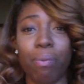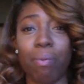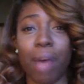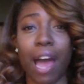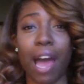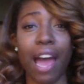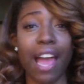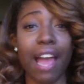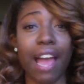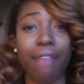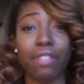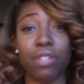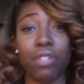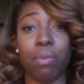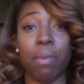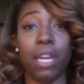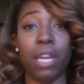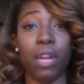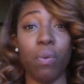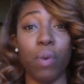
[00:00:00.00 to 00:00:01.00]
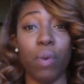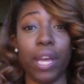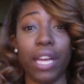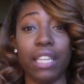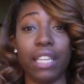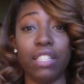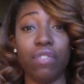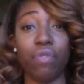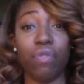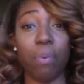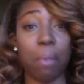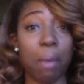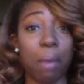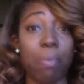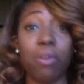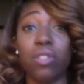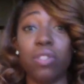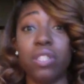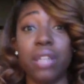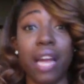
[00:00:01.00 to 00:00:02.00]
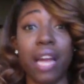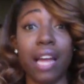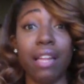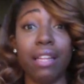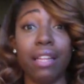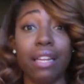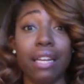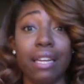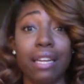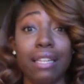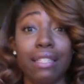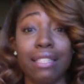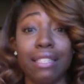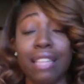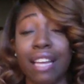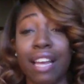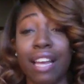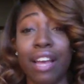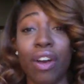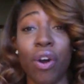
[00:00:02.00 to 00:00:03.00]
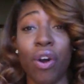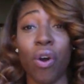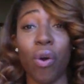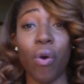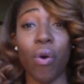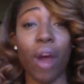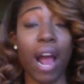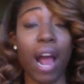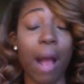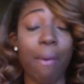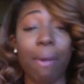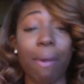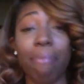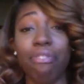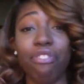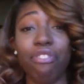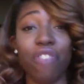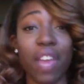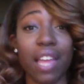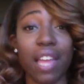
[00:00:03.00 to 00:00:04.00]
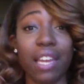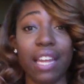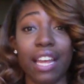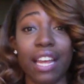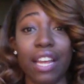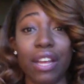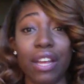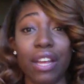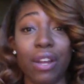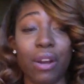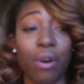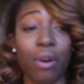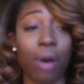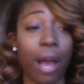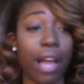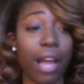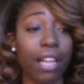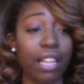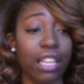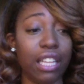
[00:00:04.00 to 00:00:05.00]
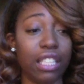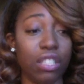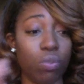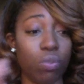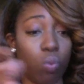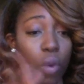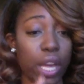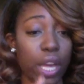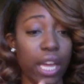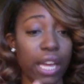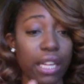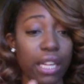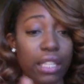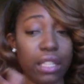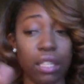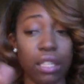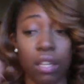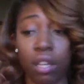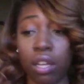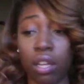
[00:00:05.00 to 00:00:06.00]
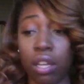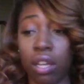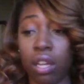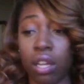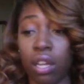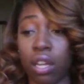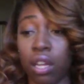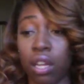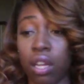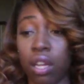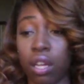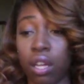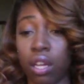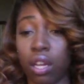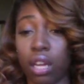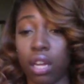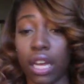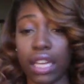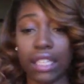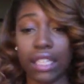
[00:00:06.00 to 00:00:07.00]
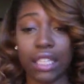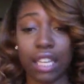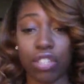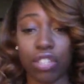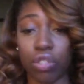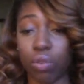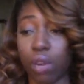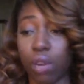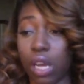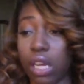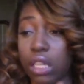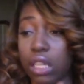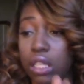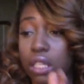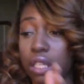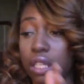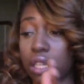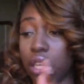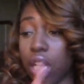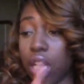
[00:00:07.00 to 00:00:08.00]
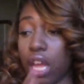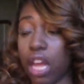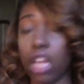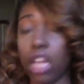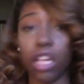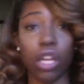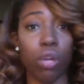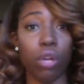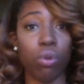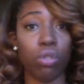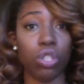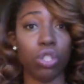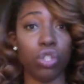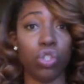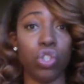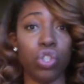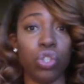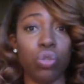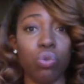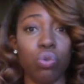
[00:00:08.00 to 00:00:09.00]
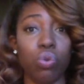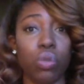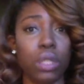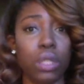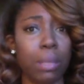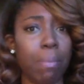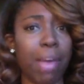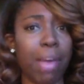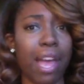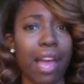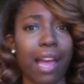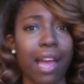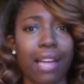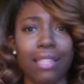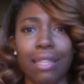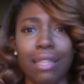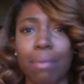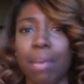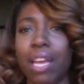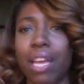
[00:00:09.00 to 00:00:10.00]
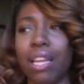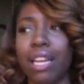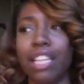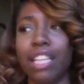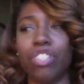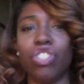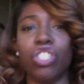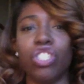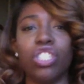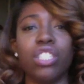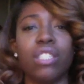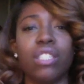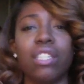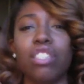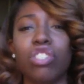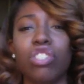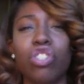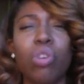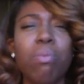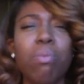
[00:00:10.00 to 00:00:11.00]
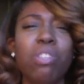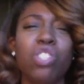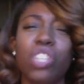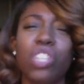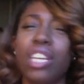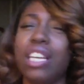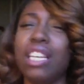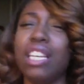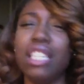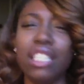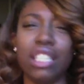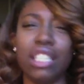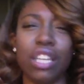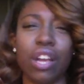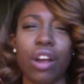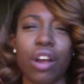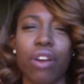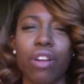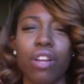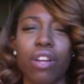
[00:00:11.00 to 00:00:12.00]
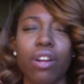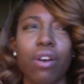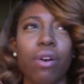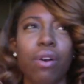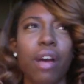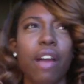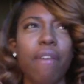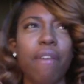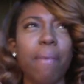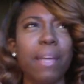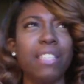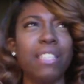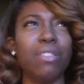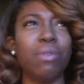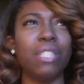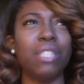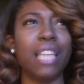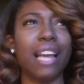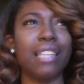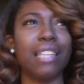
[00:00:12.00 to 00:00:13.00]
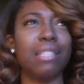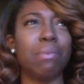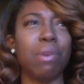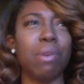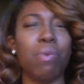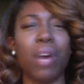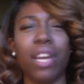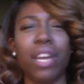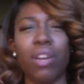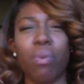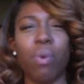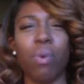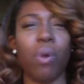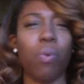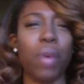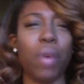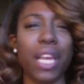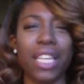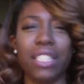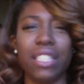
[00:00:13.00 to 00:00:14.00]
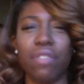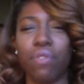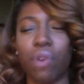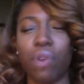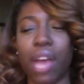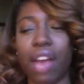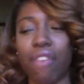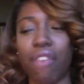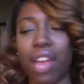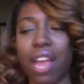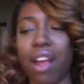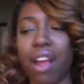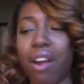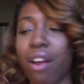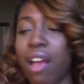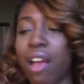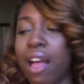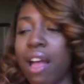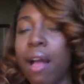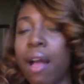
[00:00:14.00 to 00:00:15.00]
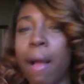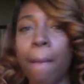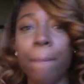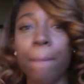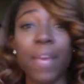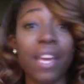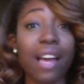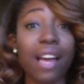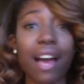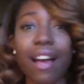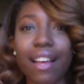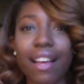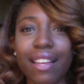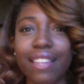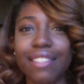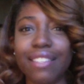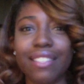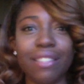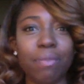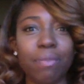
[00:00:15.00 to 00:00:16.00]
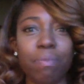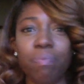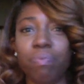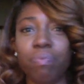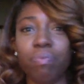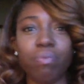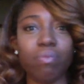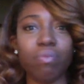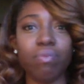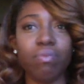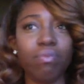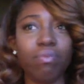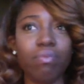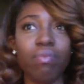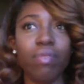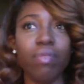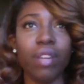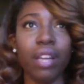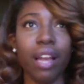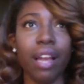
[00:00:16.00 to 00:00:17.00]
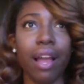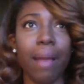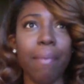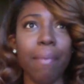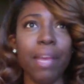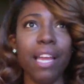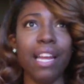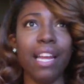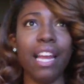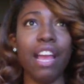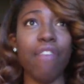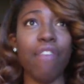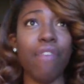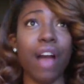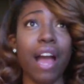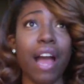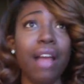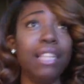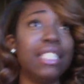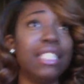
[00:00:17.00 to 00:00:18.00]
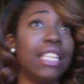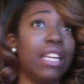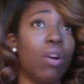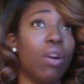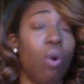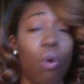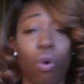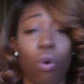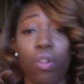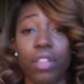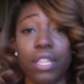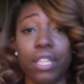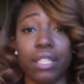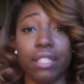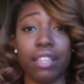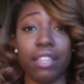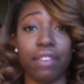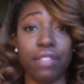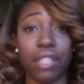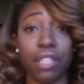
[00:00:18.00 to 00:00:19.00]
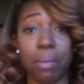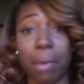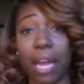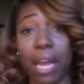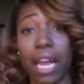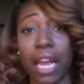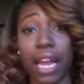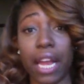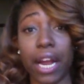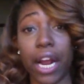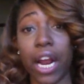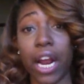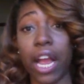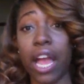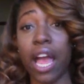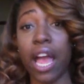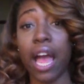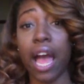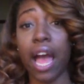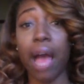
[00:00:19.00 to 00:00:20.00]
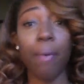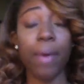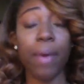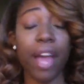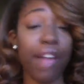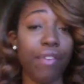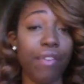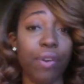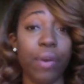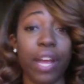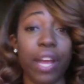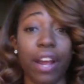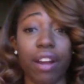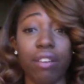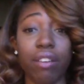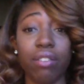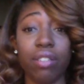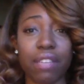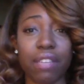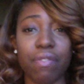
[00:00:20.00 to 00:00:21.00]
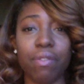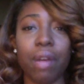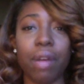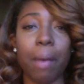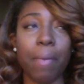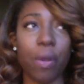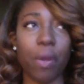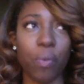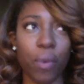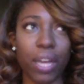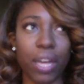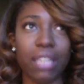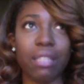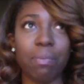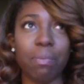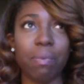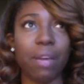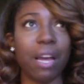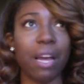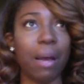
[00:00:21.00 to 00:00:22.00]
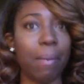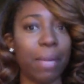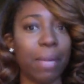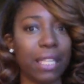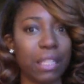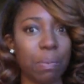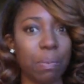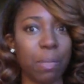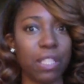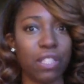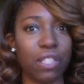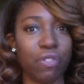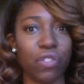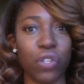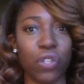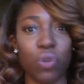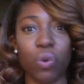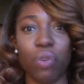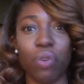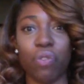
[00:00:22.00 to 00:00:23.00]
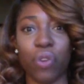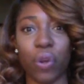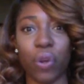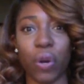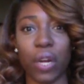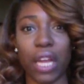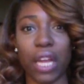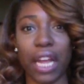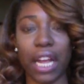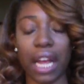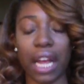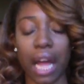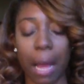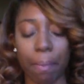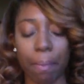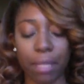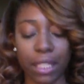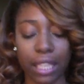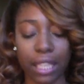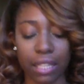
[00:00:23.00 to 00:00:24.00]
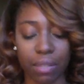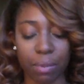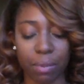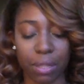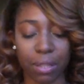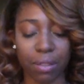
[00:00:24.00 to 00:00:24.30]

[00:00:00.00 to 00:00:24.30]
I have so many wigs for my personalities or how I'm feeling. It's wigs, accessories, and clothes and shoes and bags. I mean, it's just so much easier. Everybody's always asking me, why do you wear wigs if you have hair? Because I mean, if I did all this stuff to my hair, I would have no hair. I mean, wigs become expensive too if you're like obsessed with.